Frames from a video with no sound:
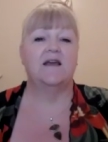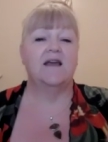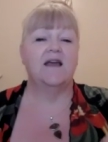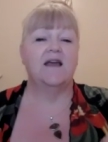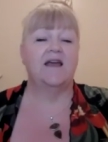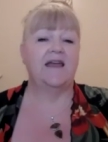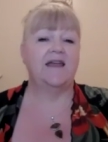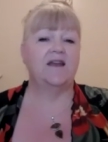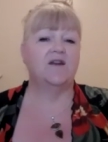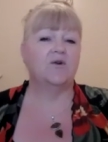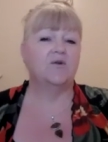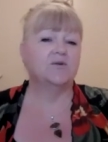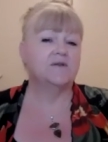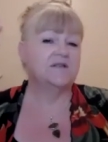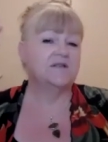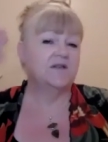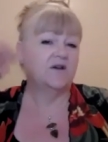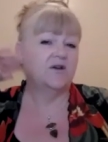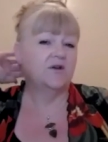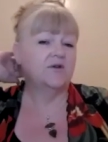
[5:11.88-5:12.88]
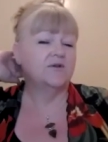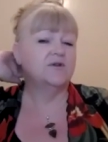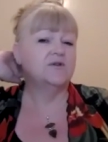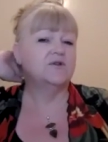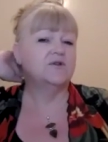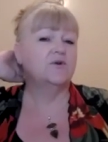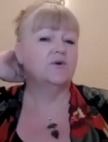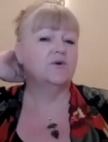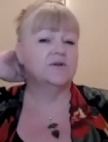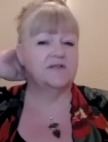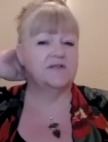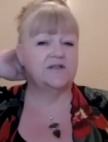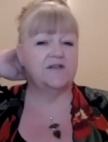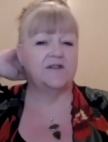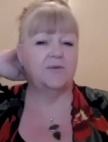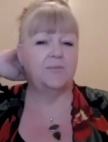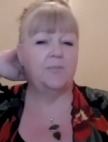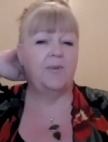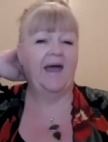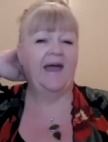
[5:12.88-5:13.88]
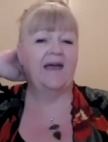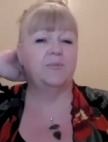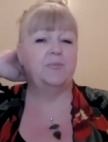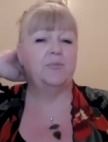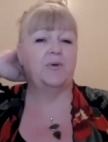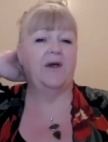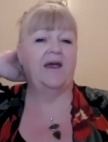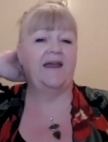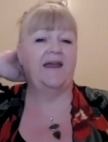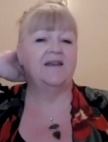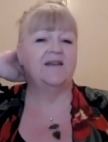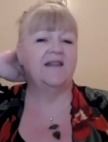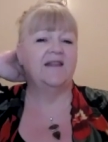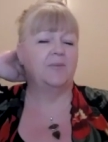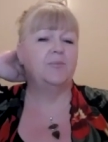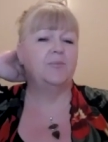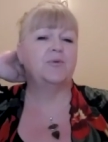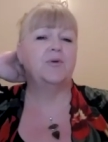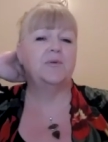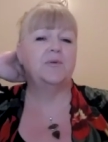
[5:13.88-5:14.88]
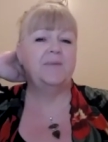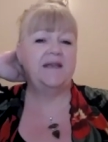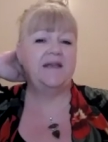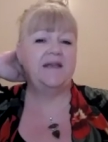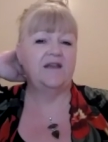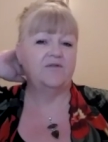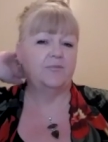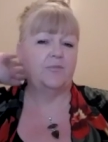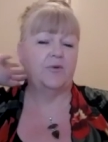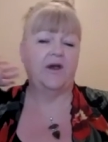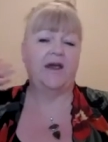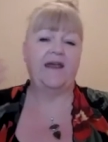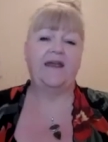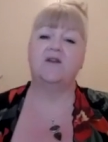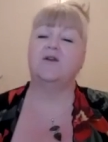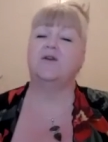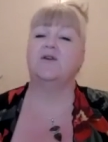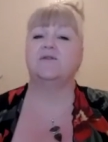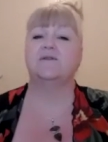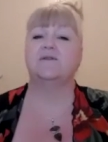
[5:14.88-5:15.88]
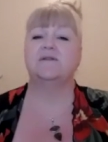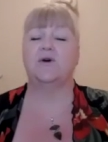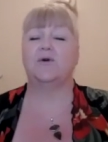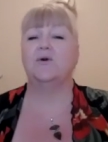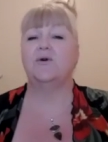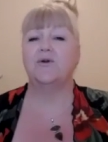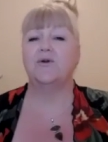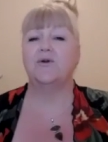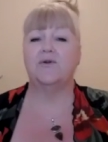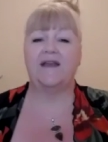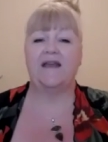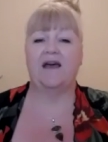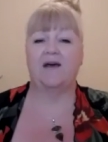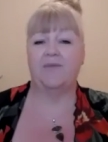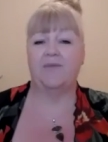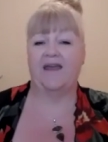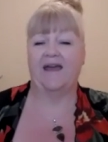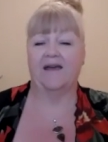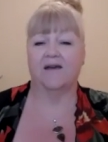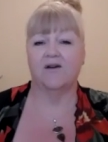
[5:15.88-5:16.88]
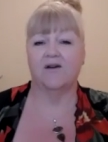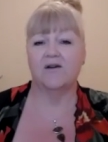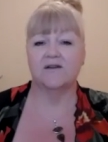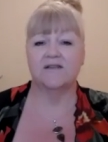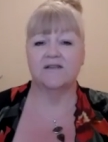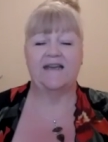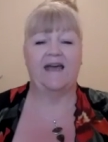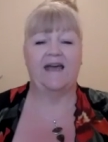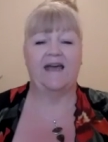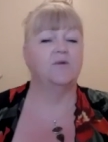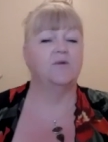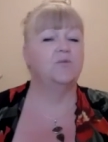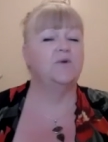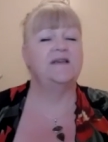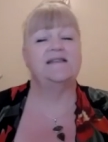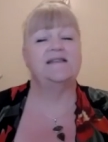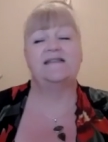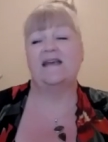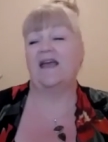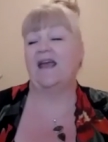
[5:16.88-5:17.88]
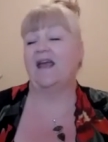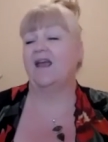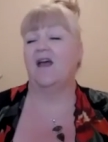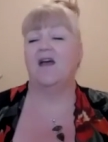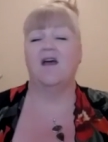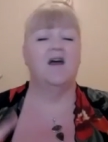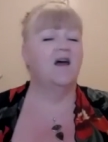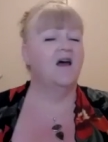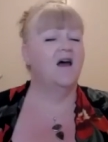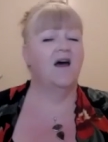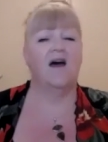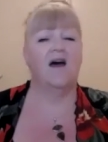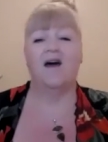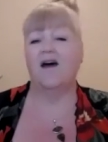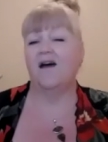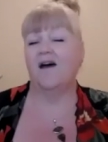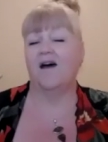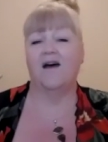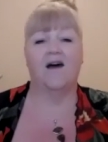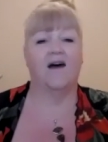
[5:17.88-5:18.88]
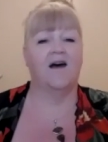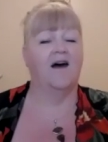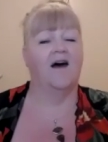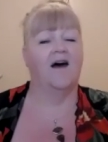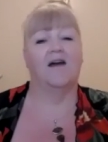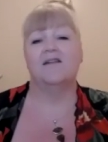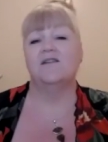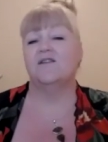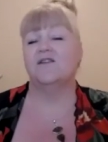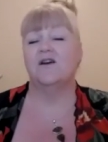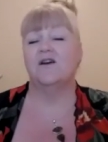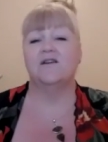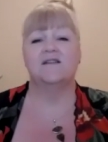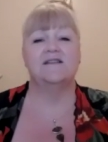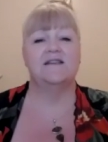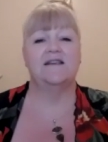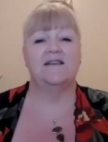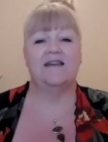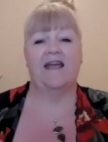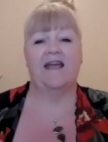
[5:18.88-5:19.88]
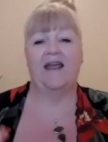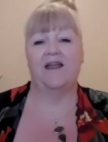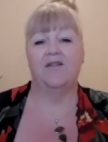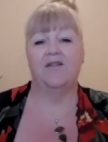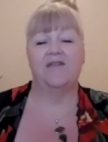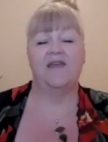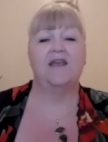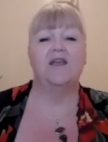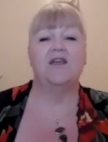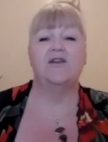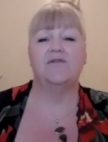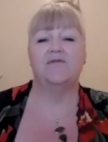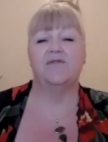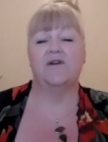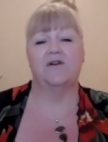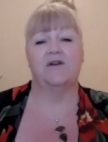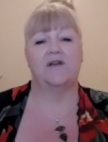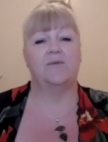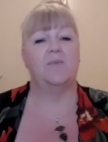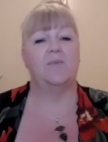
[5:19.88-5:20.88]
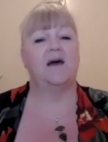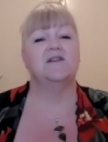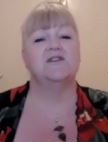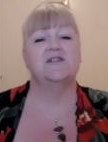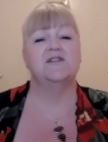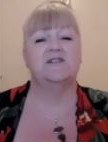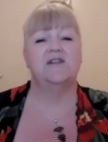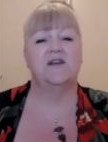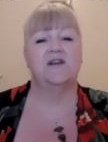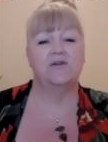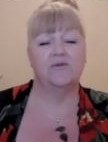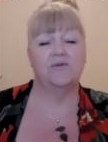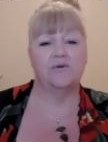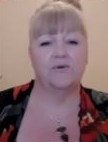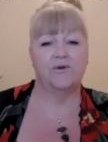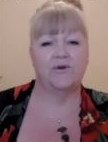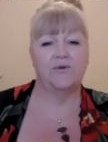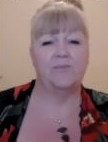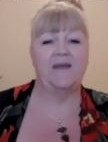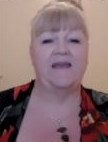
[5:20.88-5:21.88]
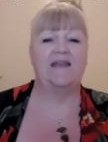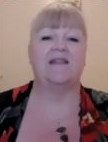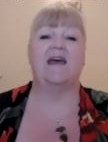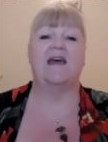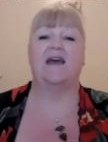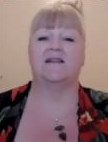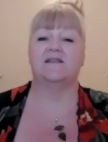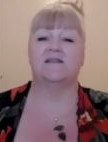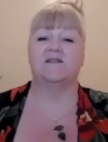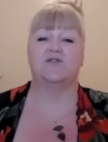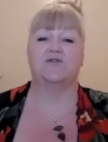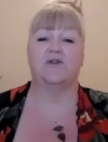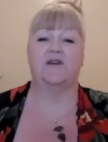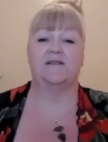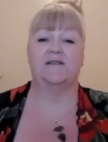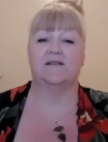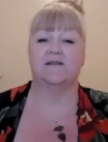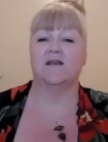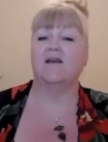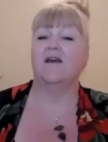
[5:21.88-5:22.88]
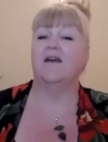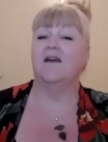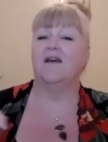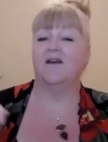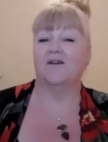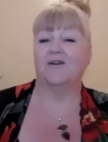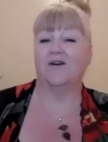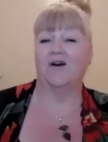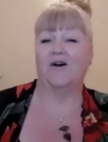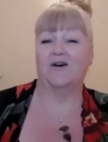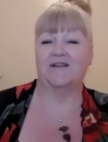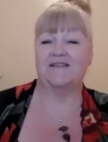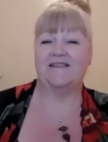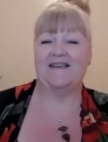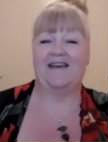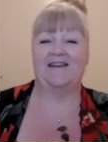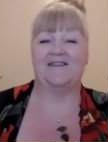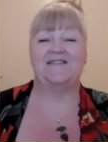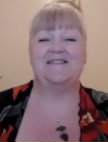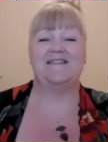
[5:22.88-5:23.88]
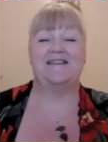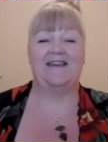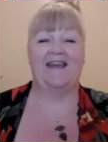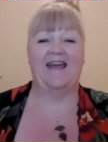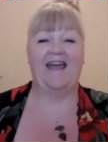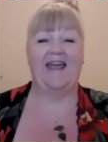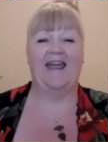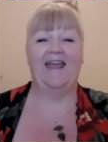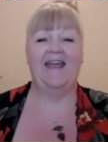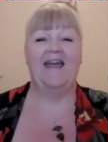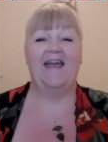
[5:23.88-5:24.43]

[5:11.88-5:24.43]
It also talks to the back brain, that primitive brain who's ordering up that cocktail, and we say, not today, thank you very much. Don't order me that stress cocktail today.